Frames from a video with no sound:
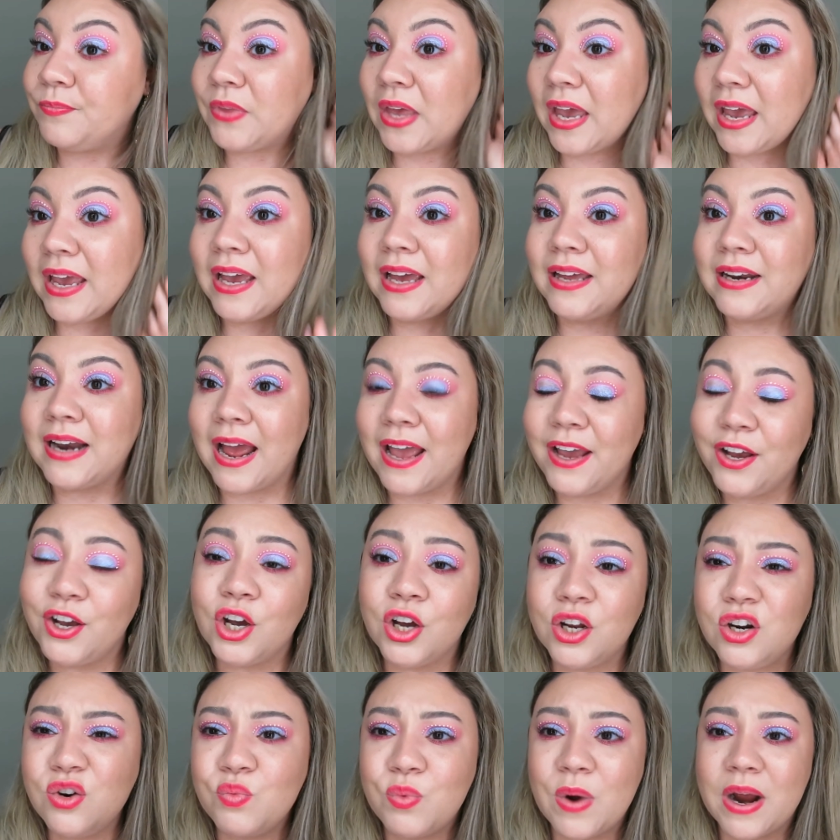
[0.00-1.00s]
and I
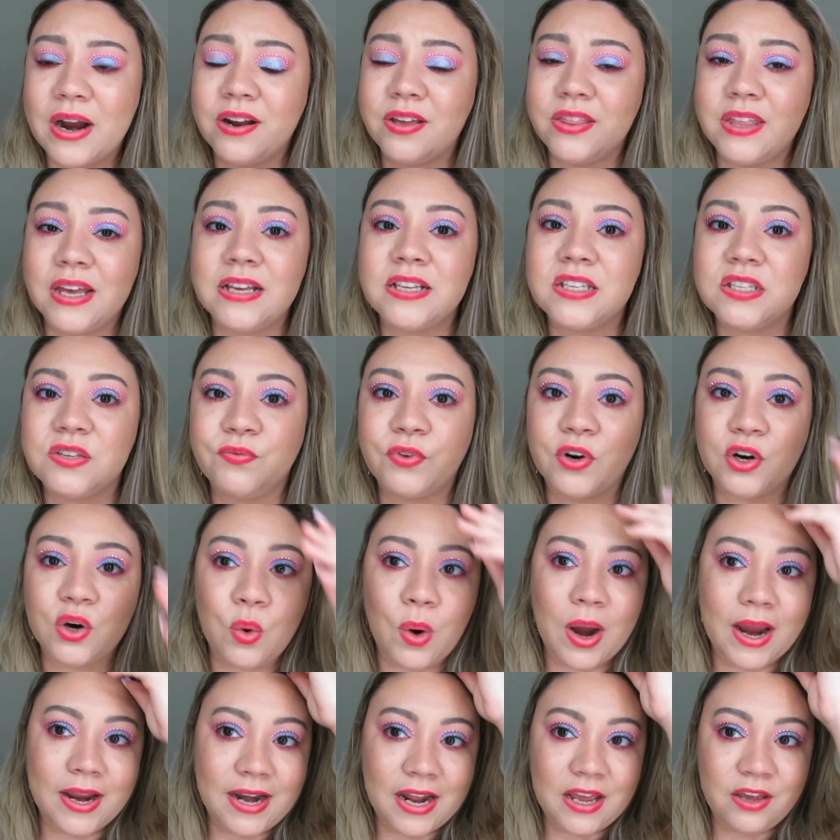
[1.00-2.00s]
could wear this for
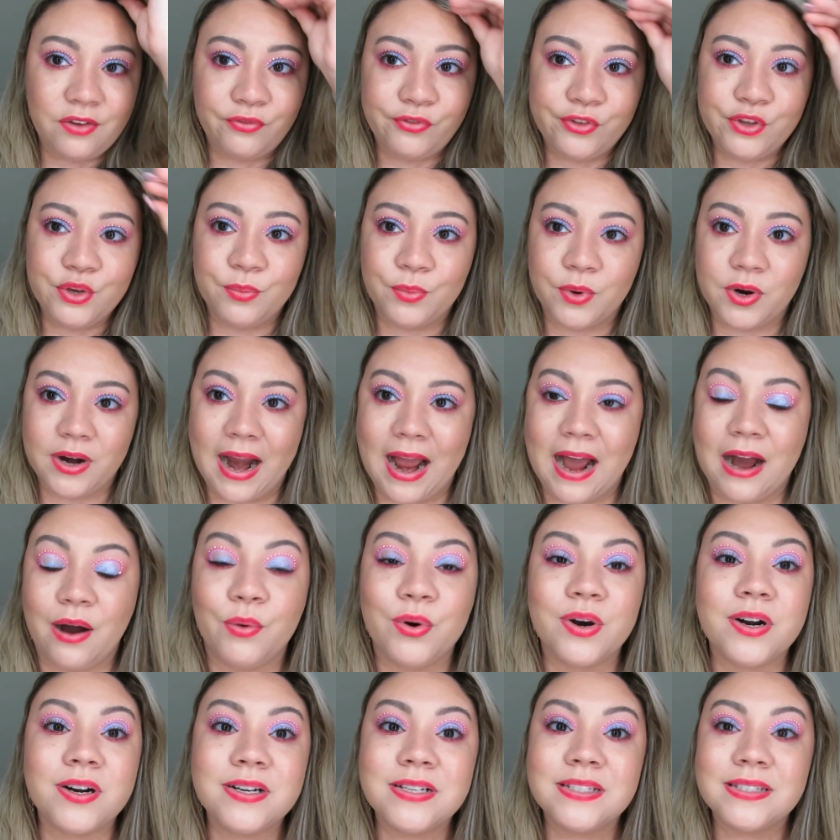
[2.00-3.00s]
quite a few more
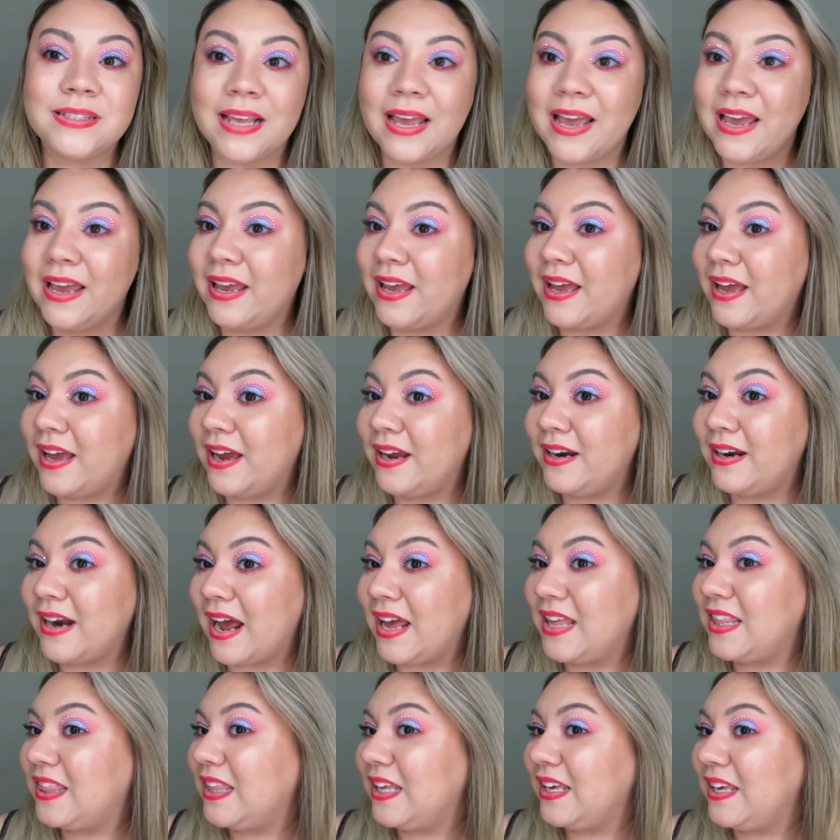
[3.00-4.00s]
hours and
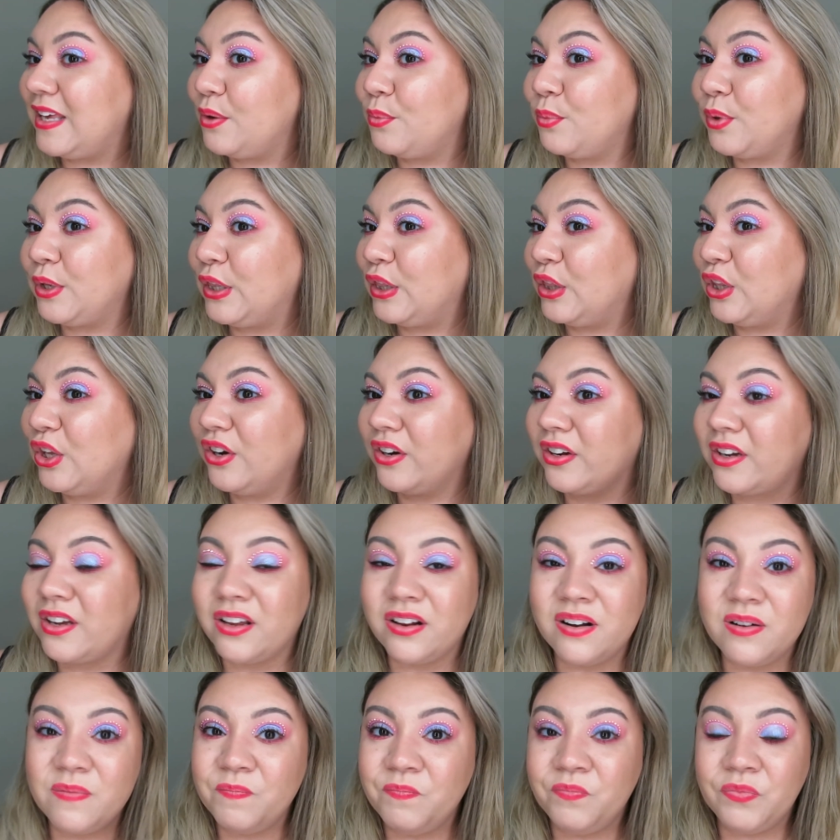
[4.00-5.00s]
I think it would look
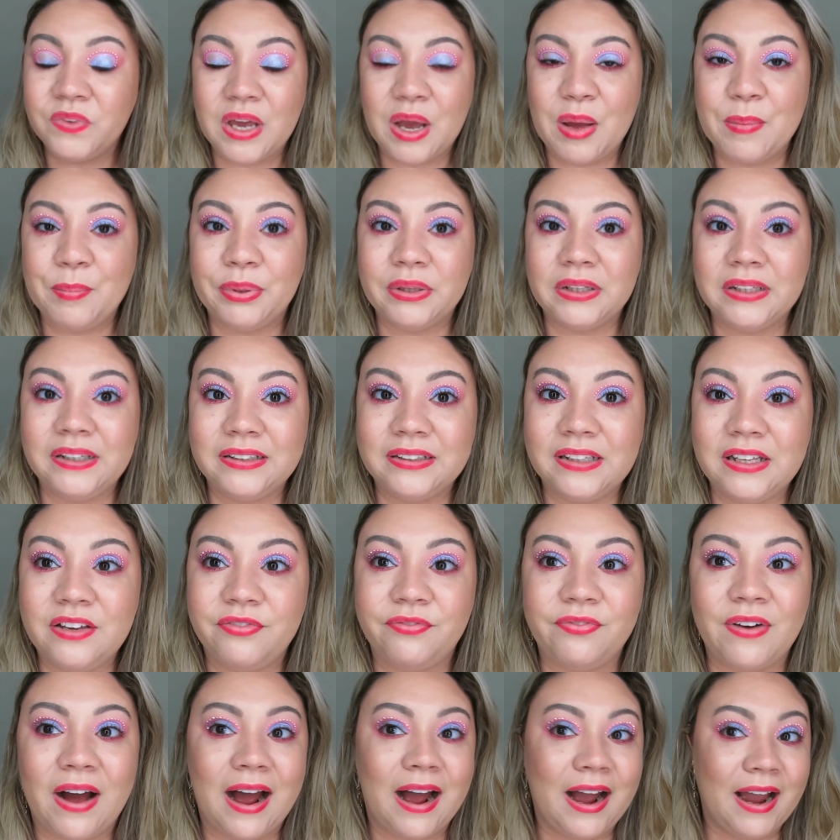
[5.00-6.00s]
completely
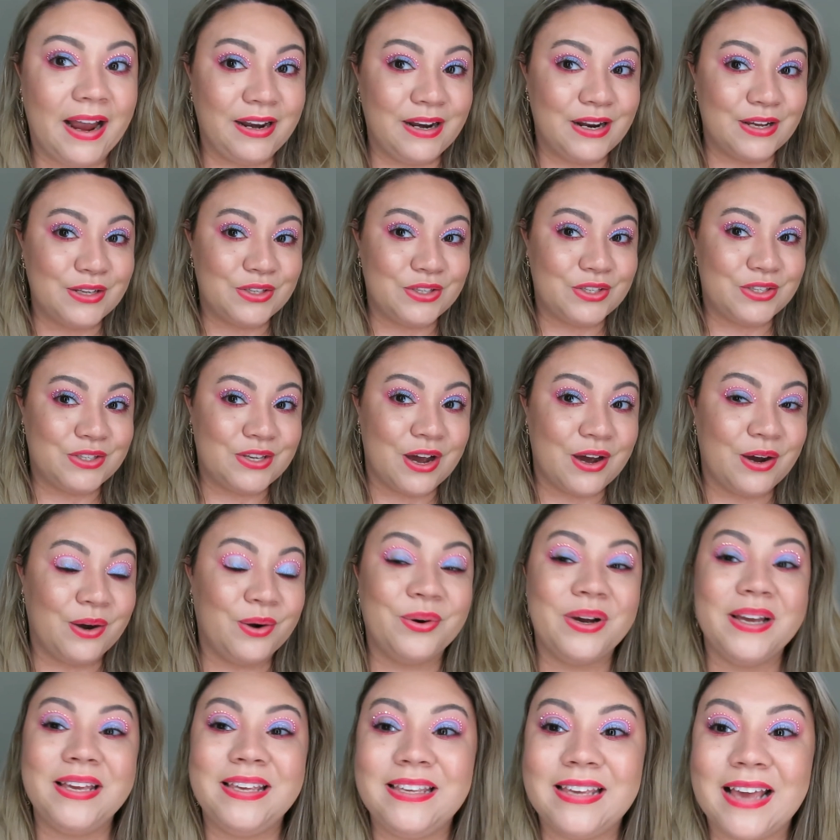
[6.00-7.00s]
fine.
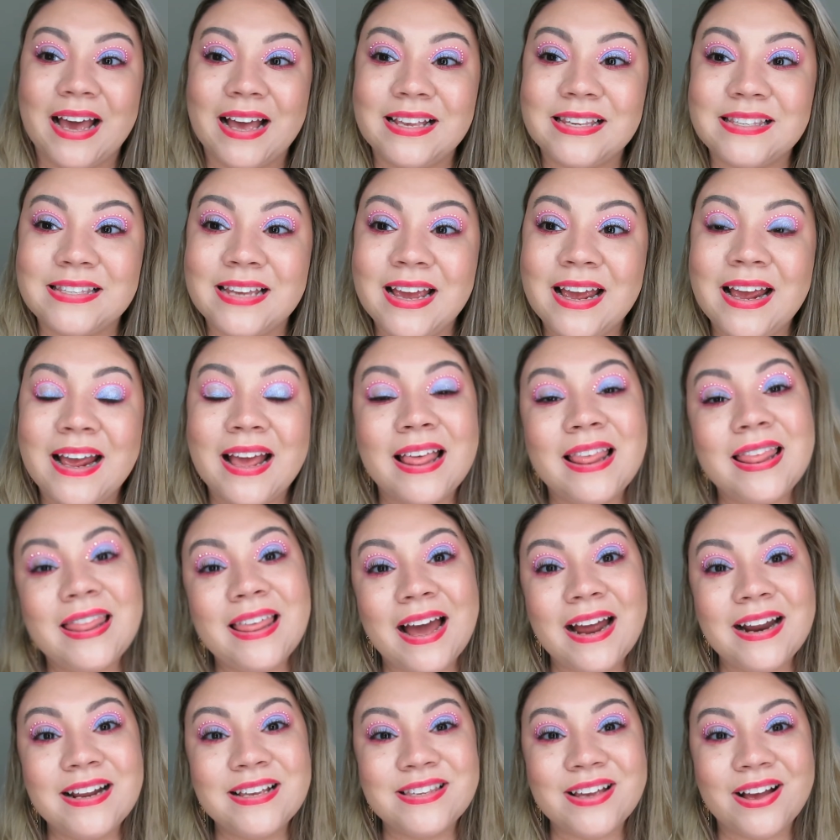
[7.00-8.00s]
So yes,
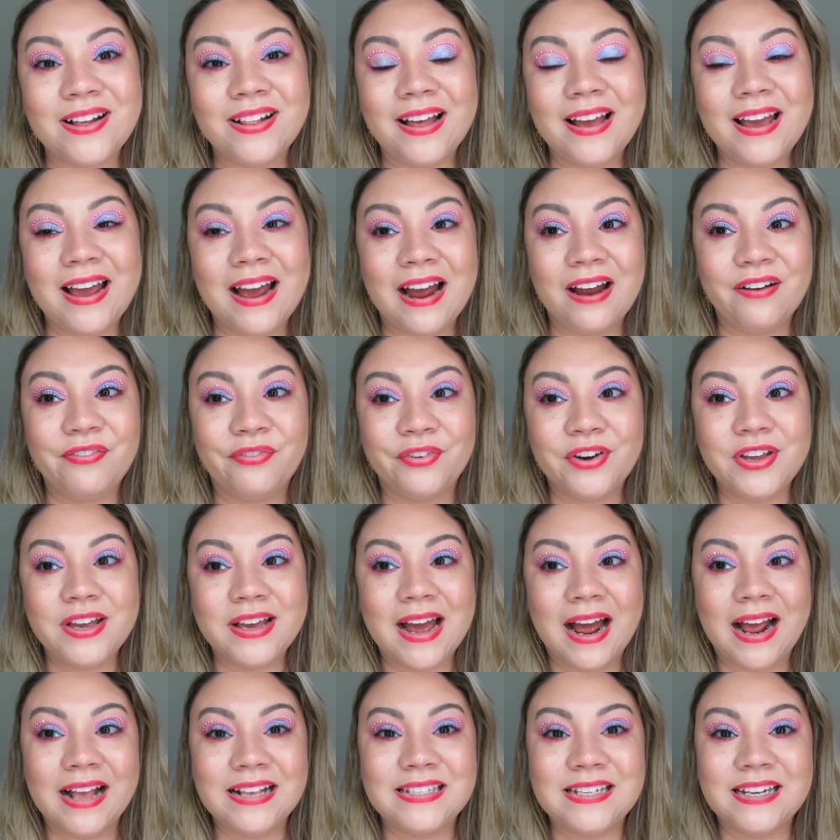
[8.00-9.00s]
that is all I have for you
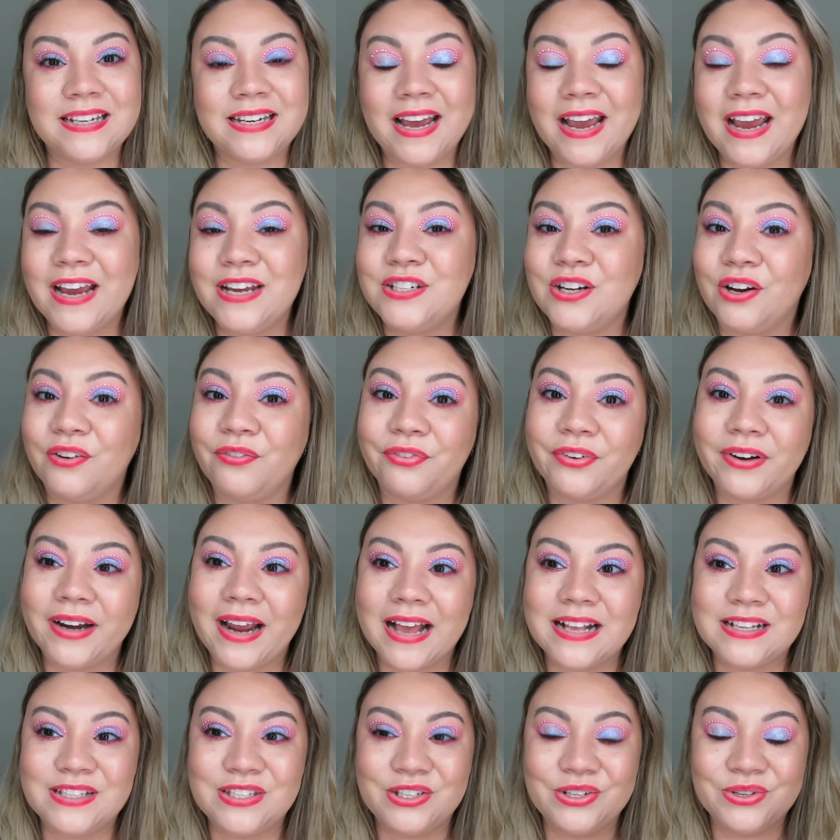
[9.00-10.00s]
guys today. Don't
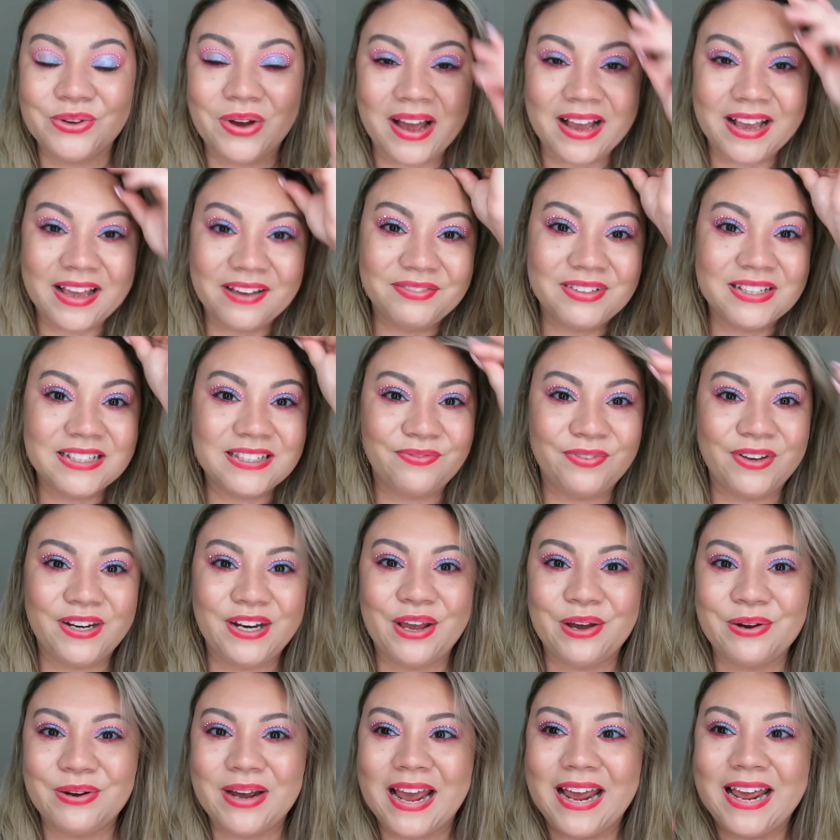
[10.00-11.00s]
forget to give this
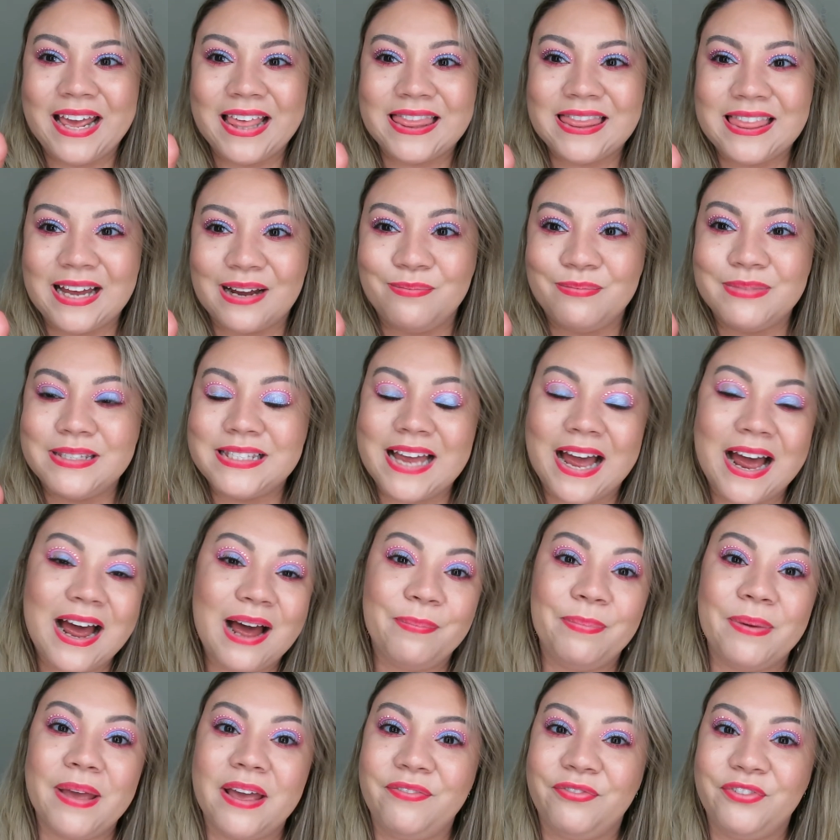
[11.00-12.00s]
video a thumbs
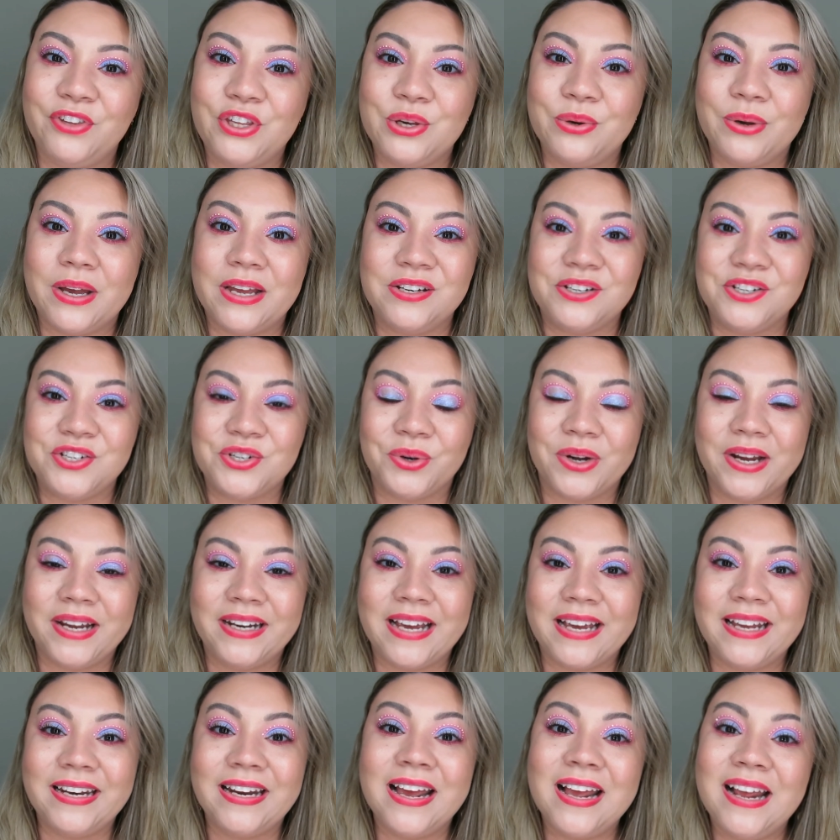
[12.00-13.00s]
up if you enjoyed
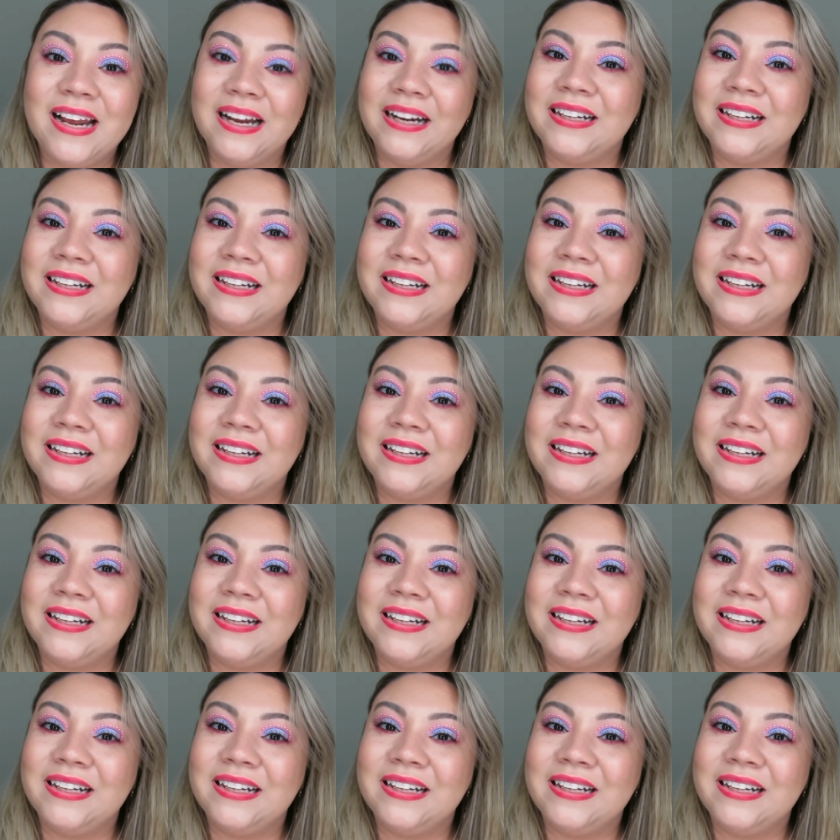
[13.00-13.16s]
it.